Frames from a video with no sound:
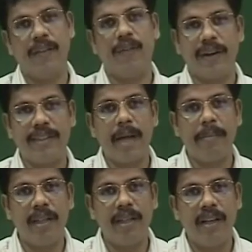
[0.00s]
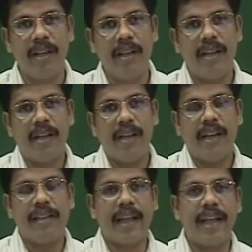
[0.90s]
for example,
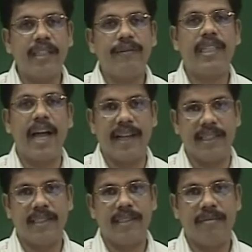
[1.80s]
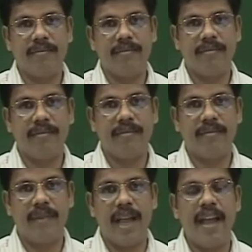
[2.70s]
in the case of science,
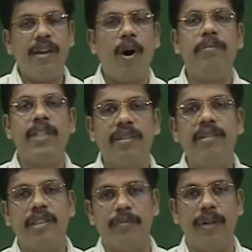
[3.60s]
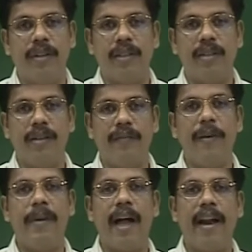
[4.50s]
any object in this world will
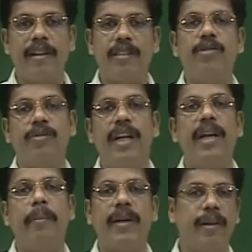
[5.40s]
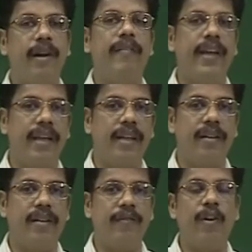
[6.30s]
be understood in a particular way.
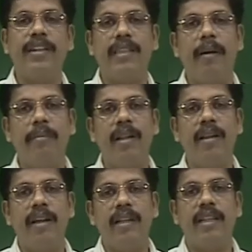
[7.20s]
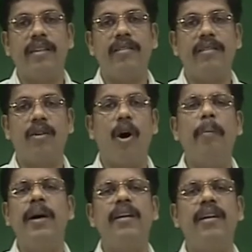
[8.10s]
For example, the
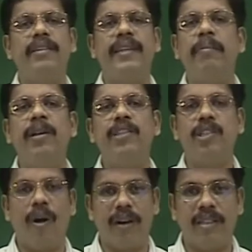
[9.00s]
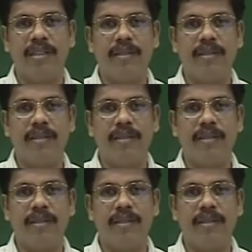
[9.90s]
common table salt